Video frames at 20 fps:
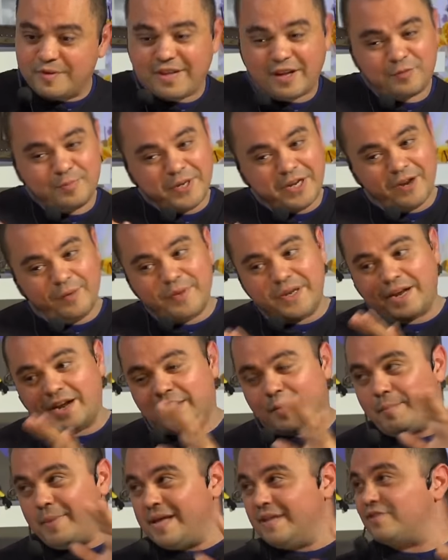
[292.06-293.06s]
that's becoming kind
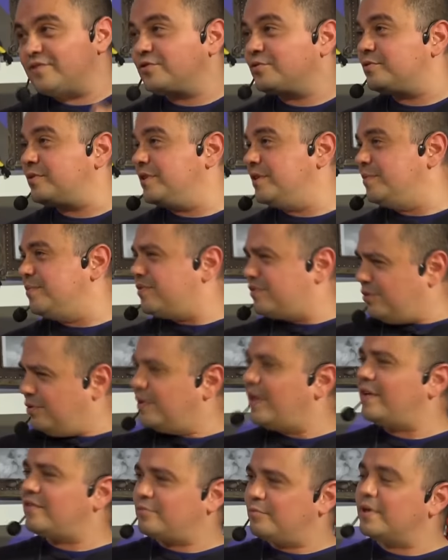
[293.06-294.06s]
of mainstream. So
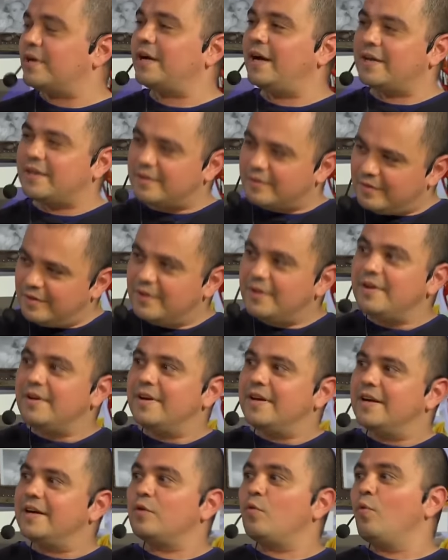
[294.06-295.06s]
that's what kind of
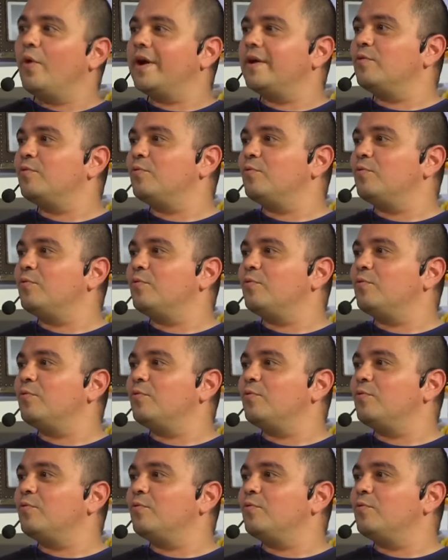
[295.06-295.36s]
in a way.